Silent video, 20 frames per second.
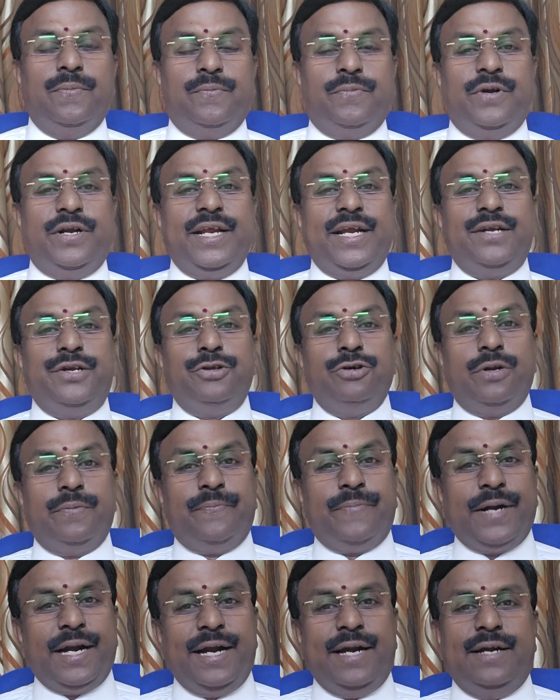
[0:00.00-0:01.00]
Protect your
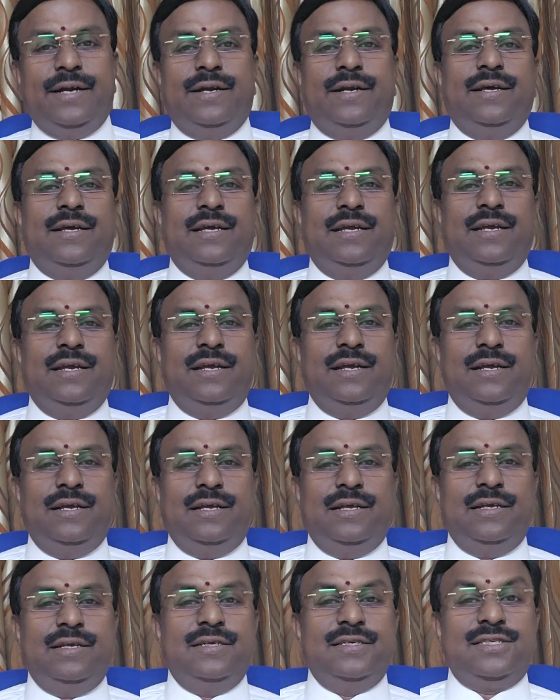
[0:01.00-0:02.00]
brand
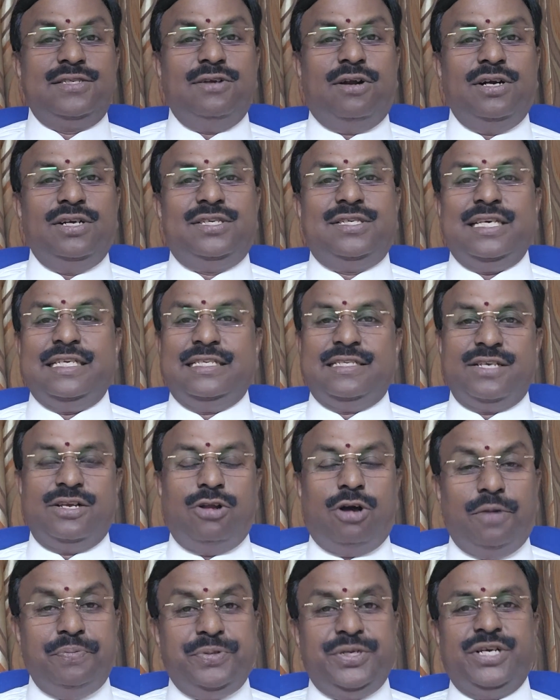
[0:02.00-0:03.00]
is not just an
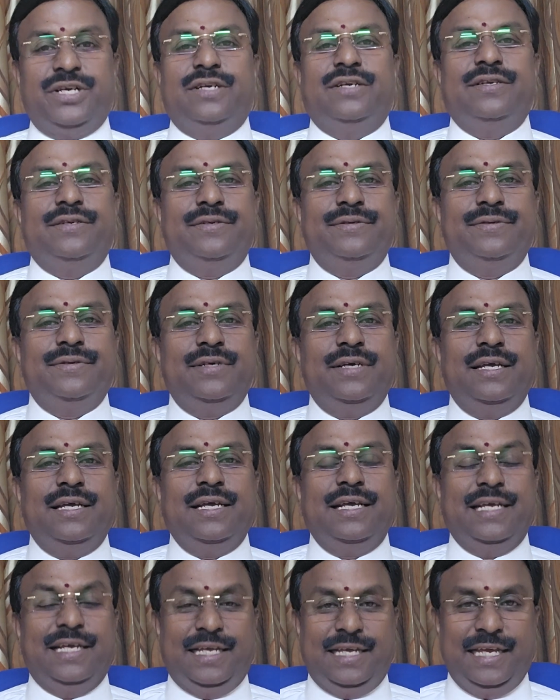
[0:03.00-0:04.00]
option,
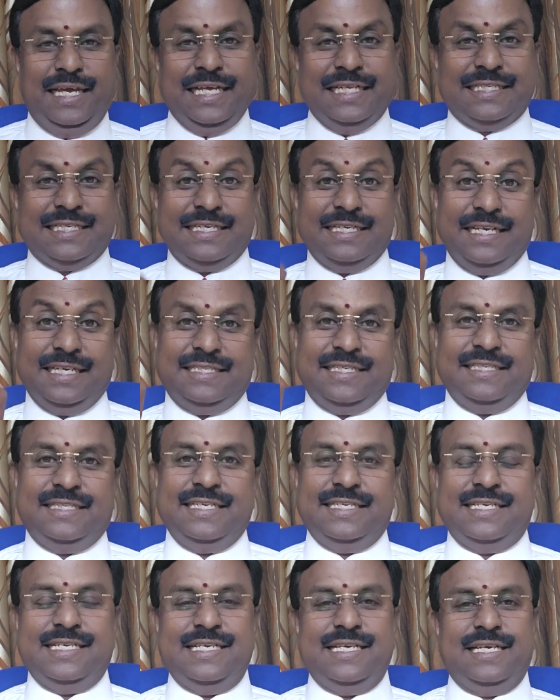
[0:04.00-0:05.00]
it's a
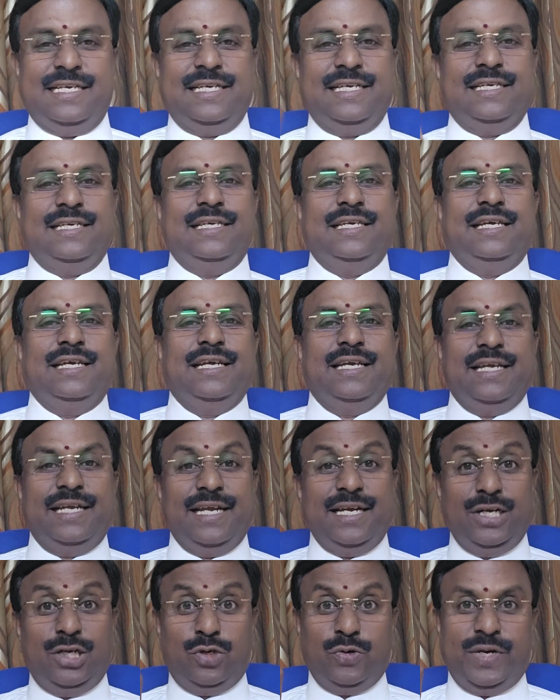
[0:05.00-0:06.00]
necessity
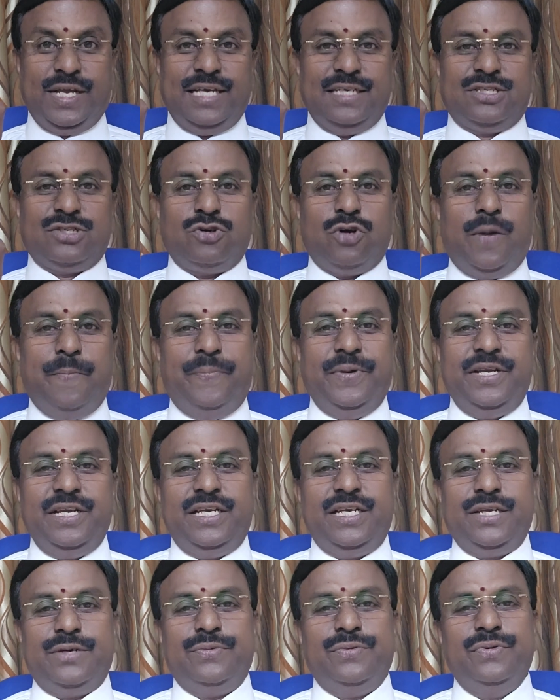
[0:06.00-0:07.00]
in today's
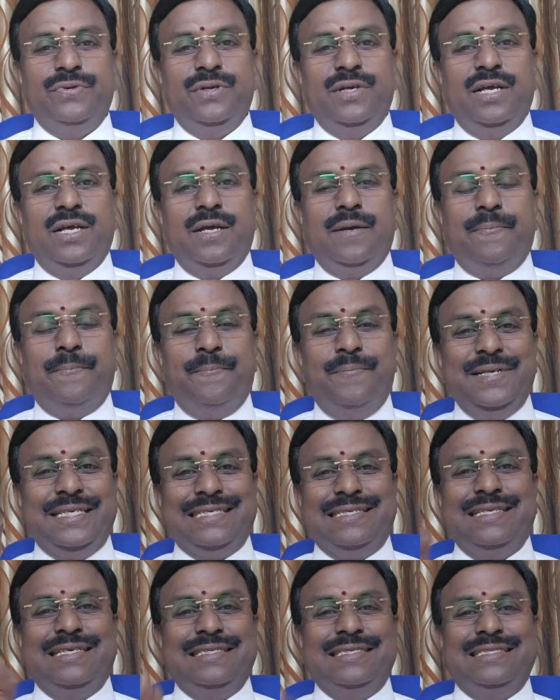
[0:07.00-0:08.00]
competitive
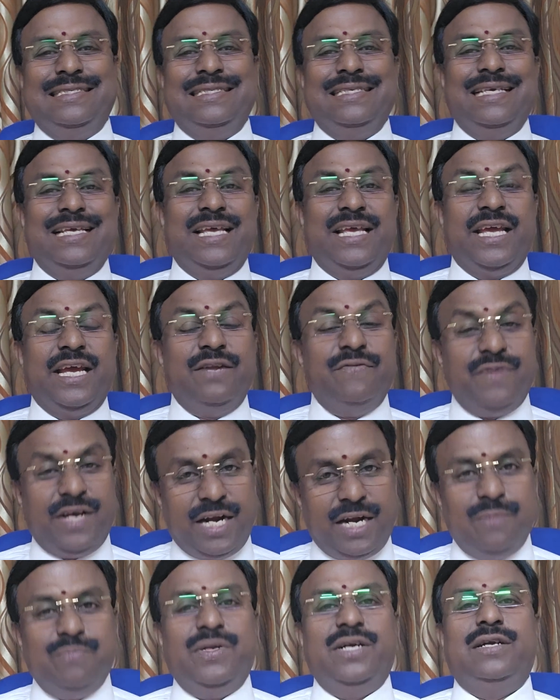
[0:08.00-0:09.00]
business
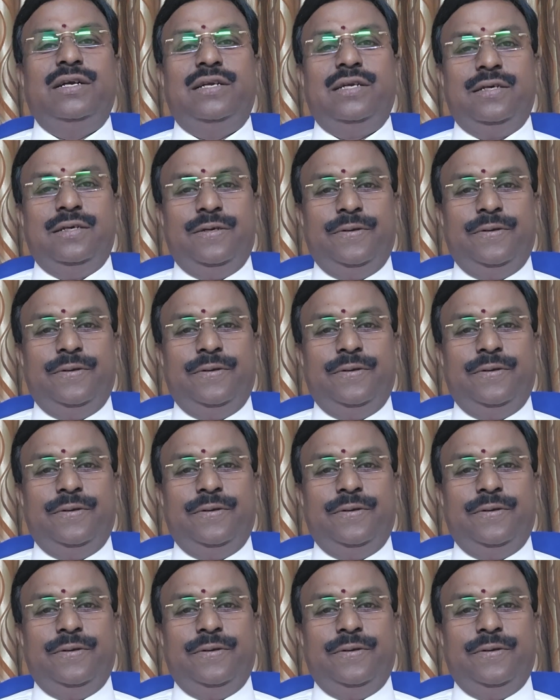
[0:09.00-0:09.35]
environment.